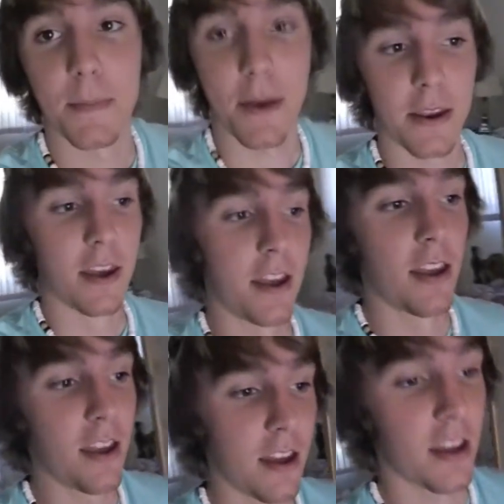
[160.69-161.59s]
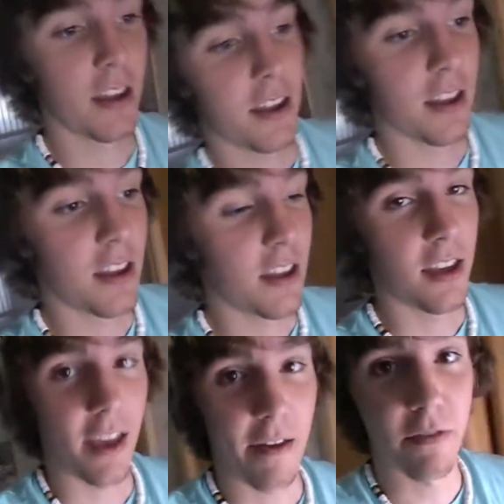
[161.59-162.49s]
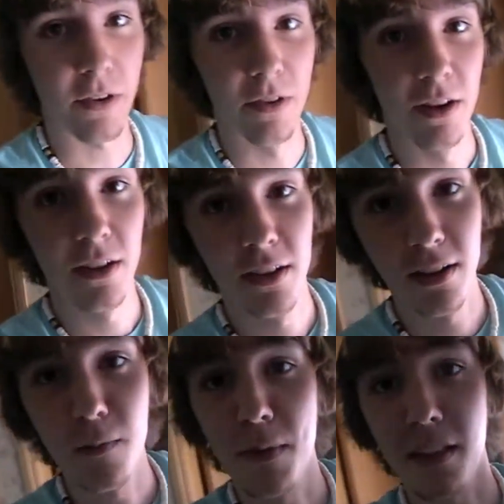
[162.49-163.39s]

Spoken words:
bed ever in my